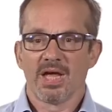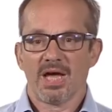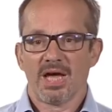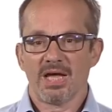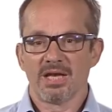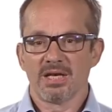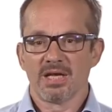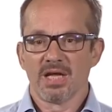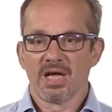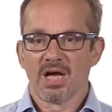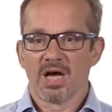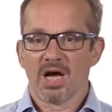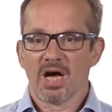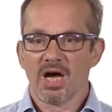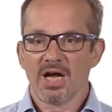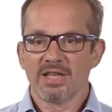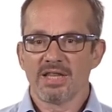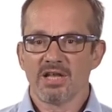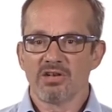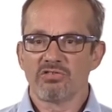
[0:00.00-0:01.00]
And
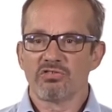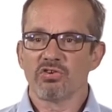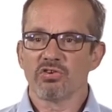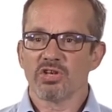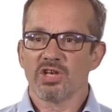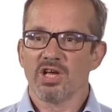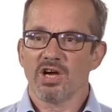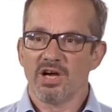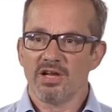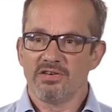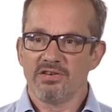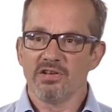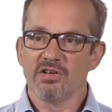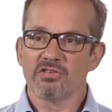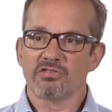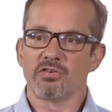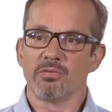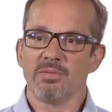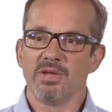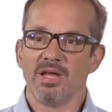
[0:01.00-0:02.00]
I then took the
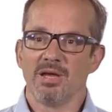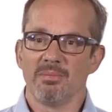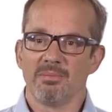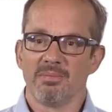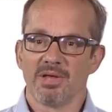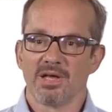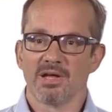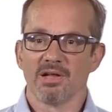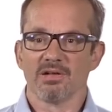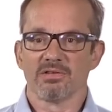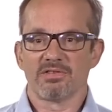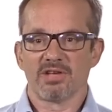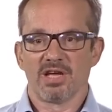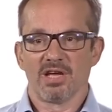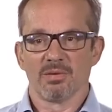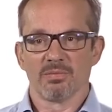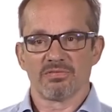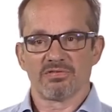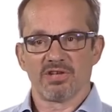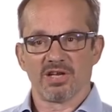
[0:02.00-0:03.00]
ideas from E M B L to
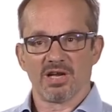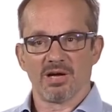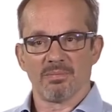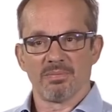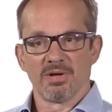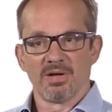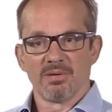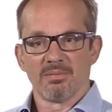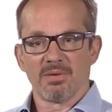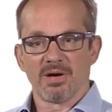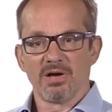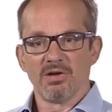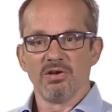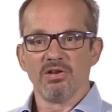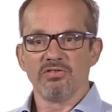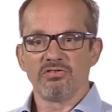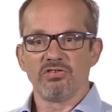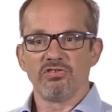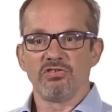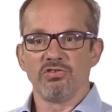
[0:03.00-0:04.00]
help set up my own
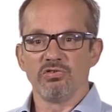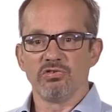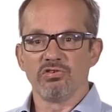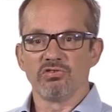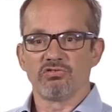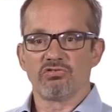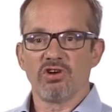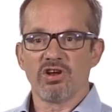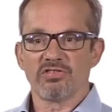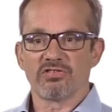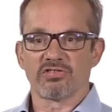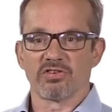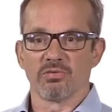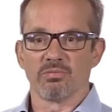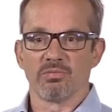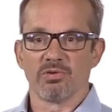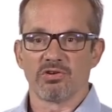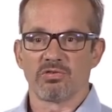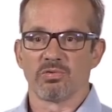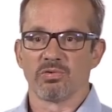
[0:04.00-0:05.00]
institute in
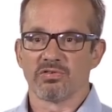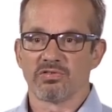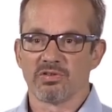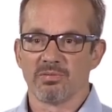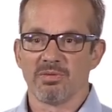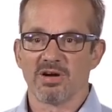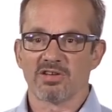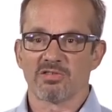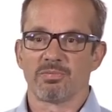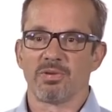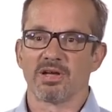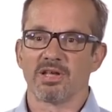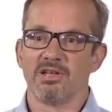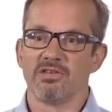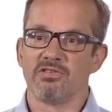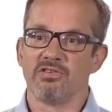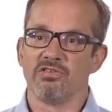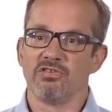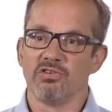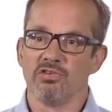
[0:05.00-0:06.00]
Dresden, which was the Max Planck
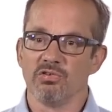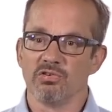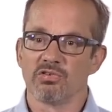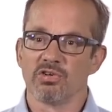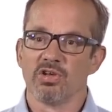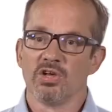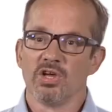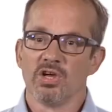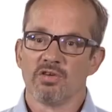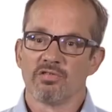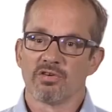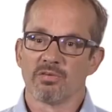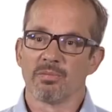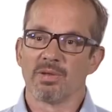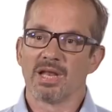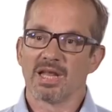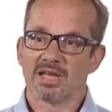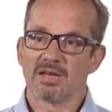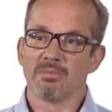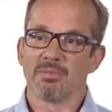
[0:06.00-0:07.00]
Institute for
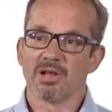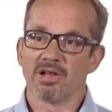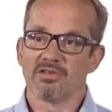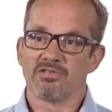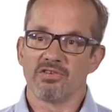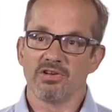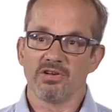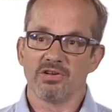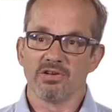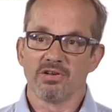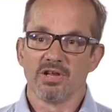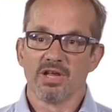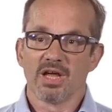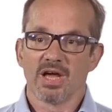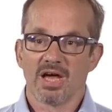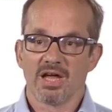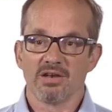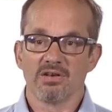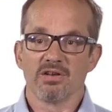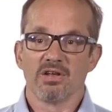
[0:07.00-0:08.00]
Molecular Biology
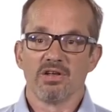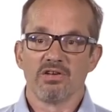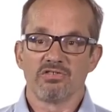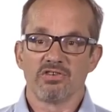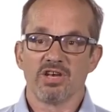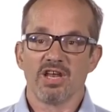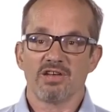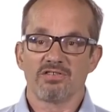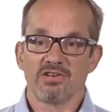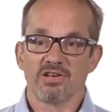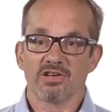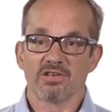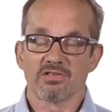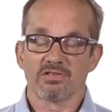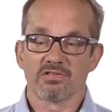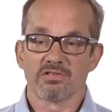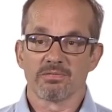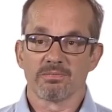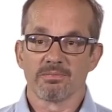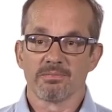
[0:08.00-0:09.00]
and
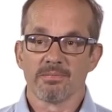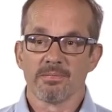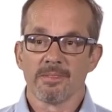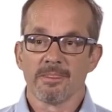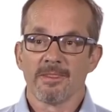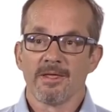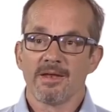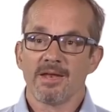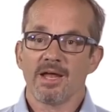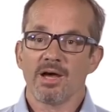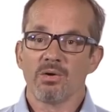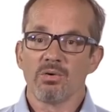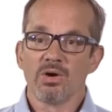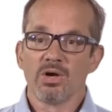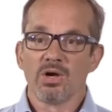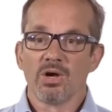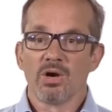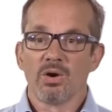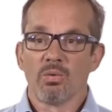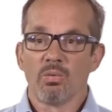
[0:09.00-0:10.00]
Genetics.
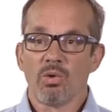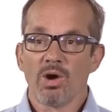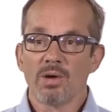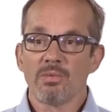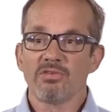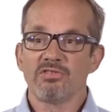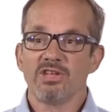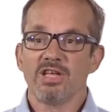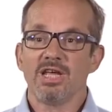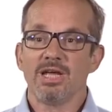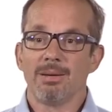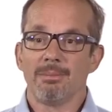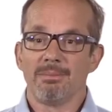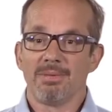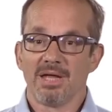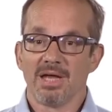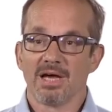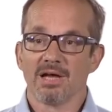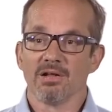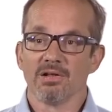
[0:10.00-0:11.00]
Now, why was E M
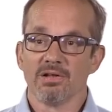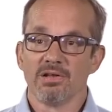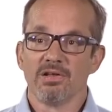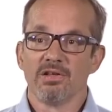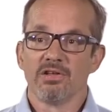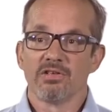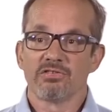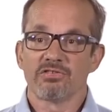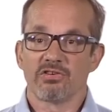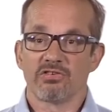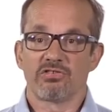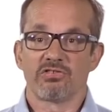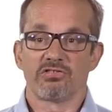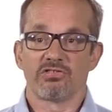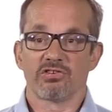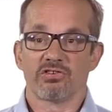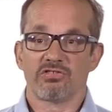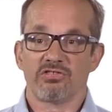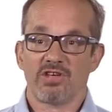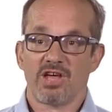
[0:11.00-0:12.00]
B L such a
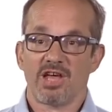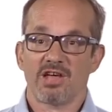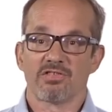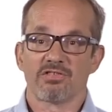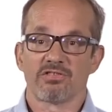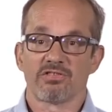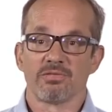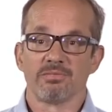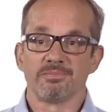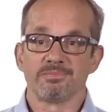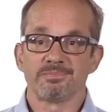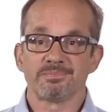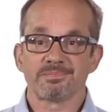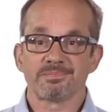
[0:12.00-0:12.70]
success?